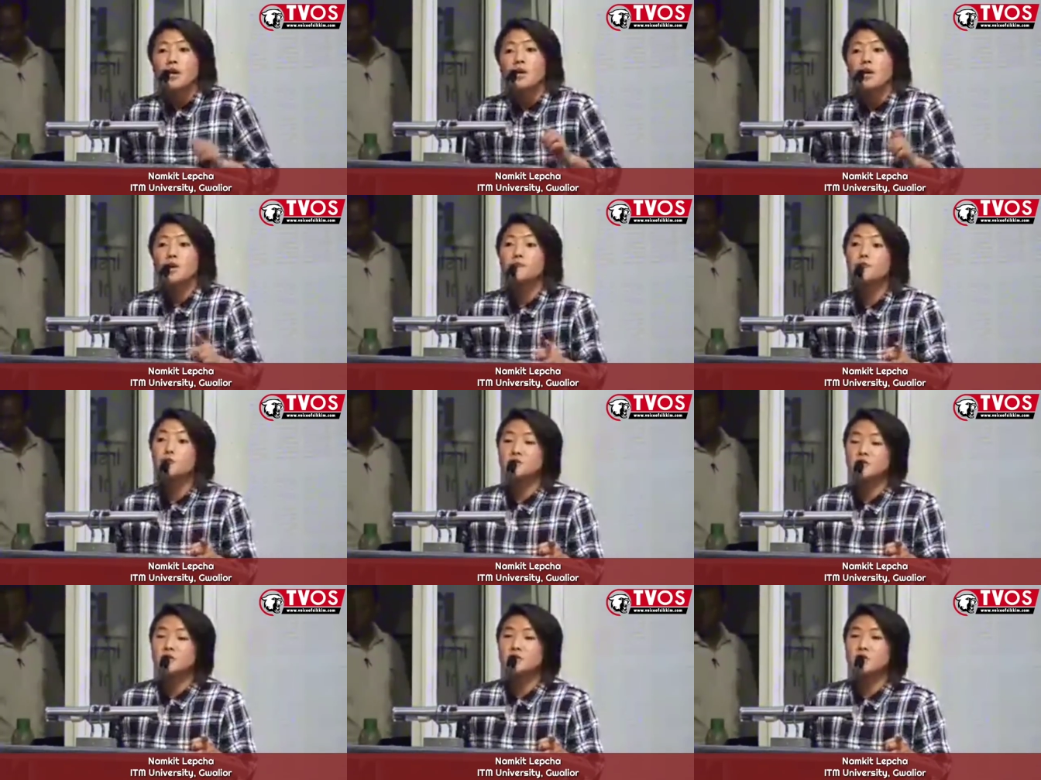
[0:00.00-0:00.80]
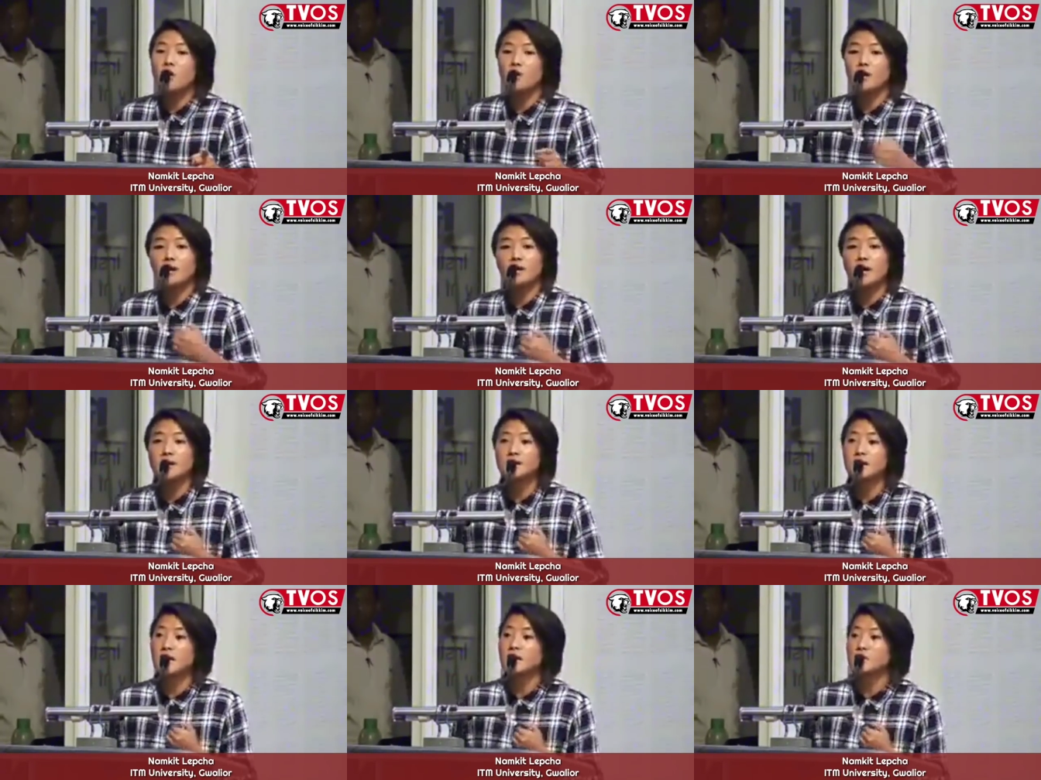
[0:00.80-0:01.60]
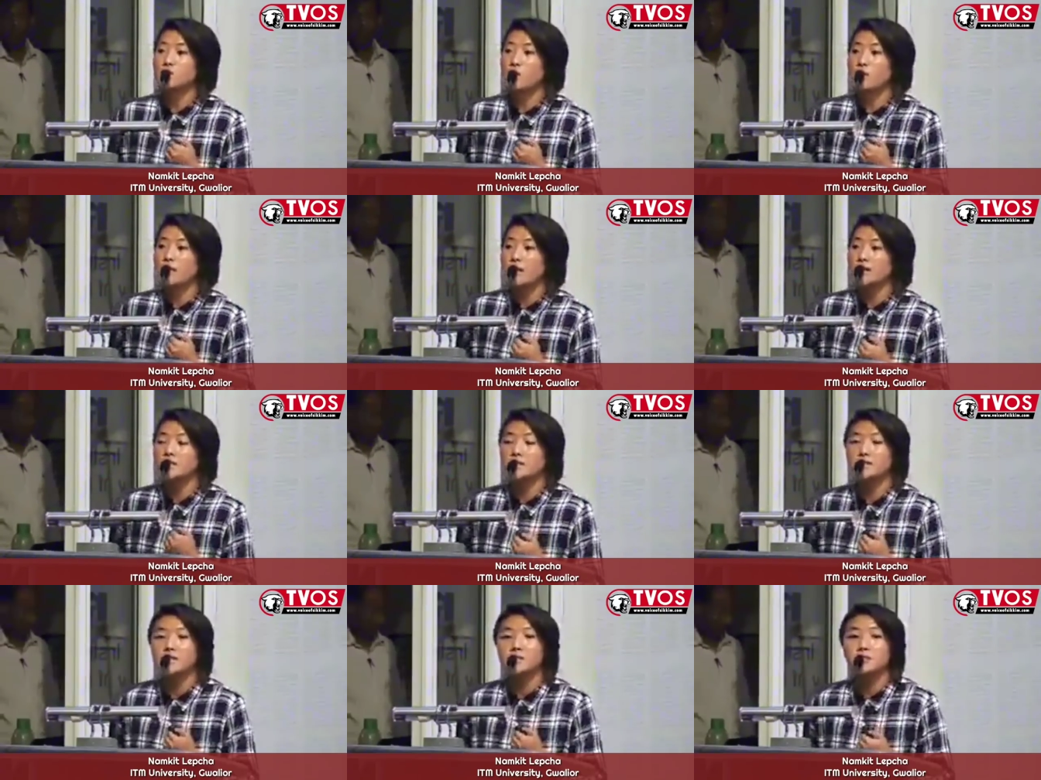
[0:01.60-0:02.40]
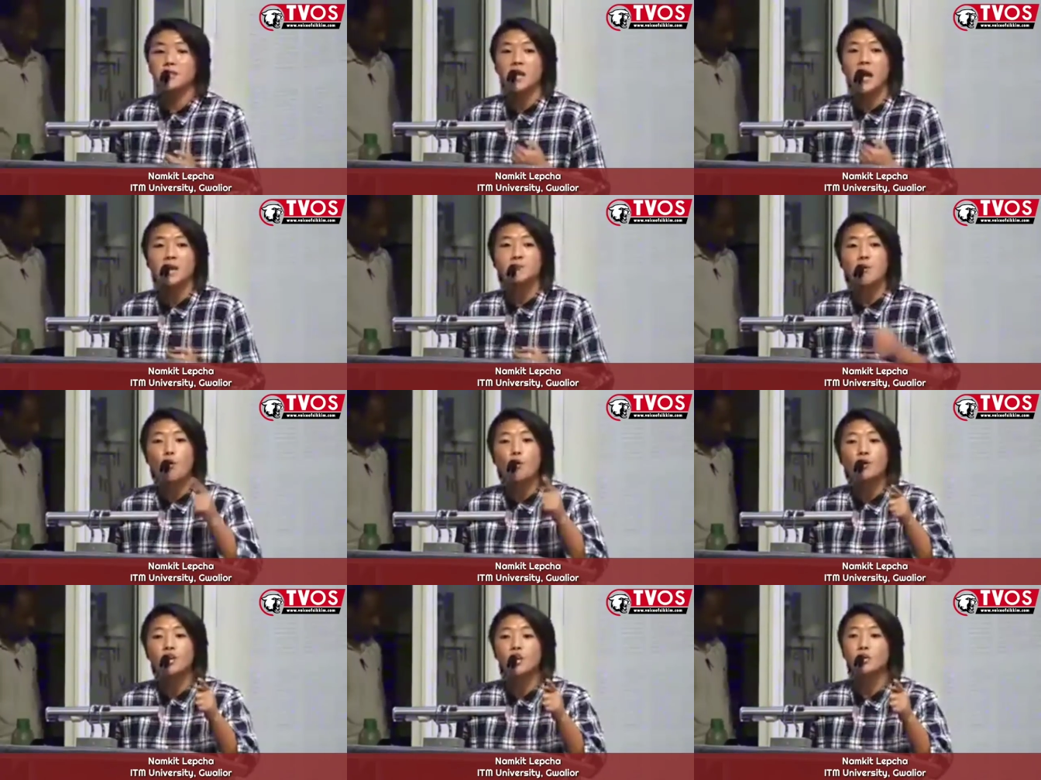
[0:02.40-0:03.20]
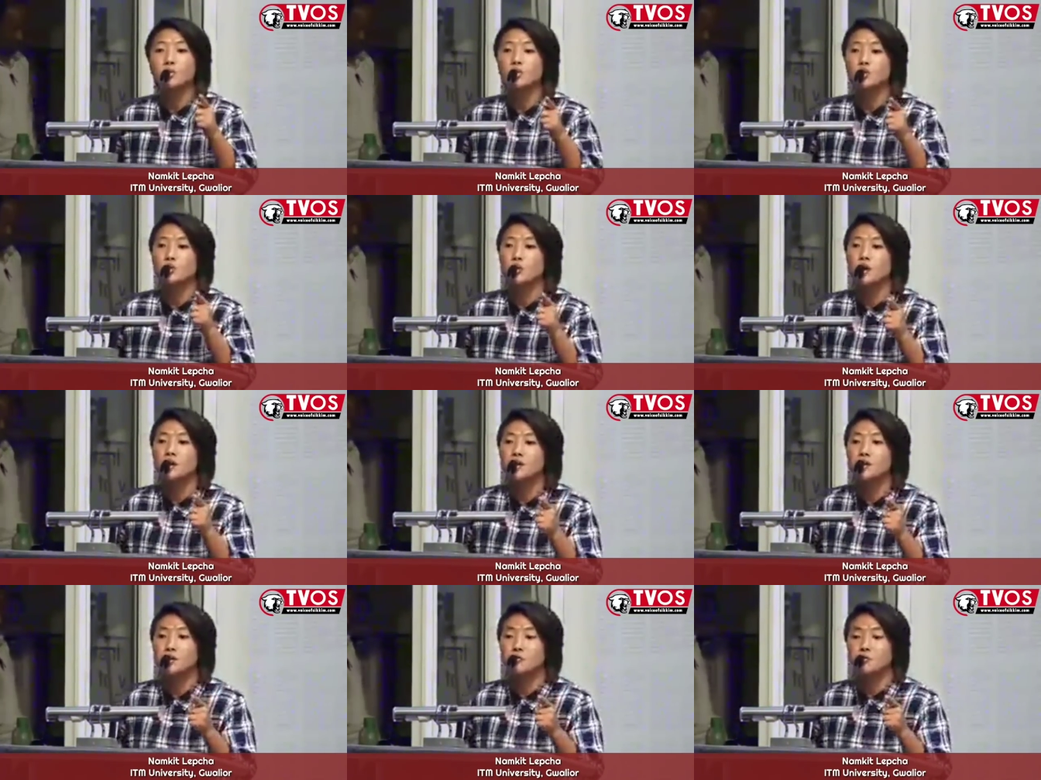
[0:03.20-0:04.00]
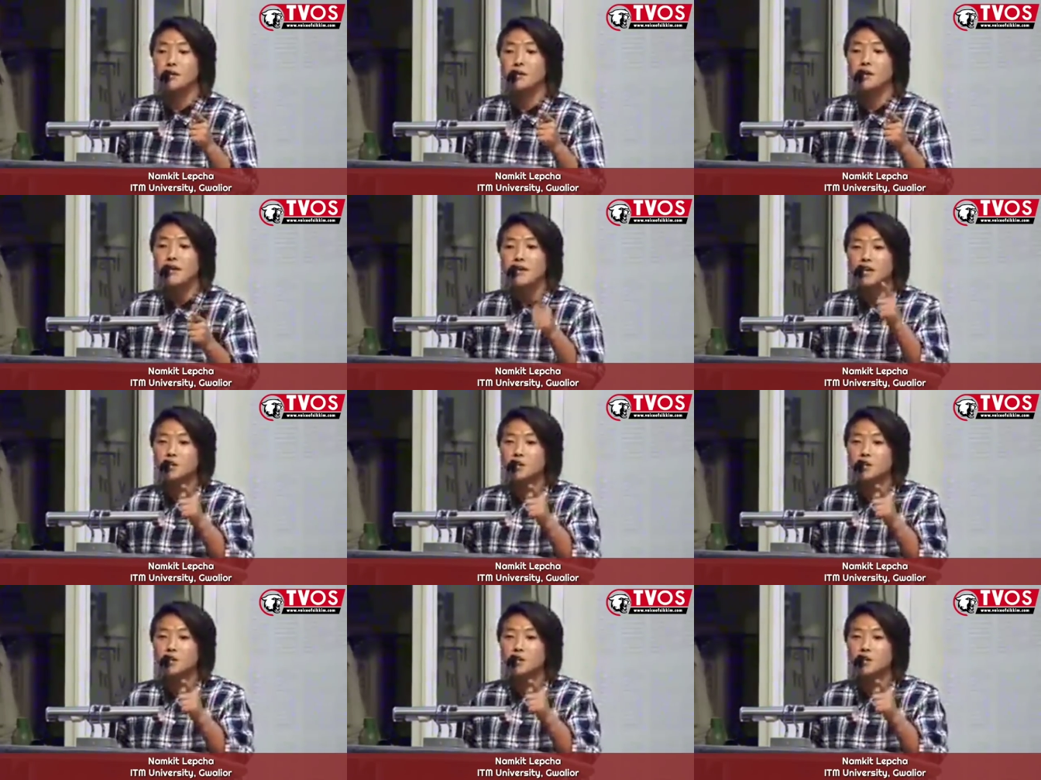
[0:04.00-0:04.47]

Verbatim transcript: If you say sorry and I say it's okay, doesn't mean I'm okay with you hurting me.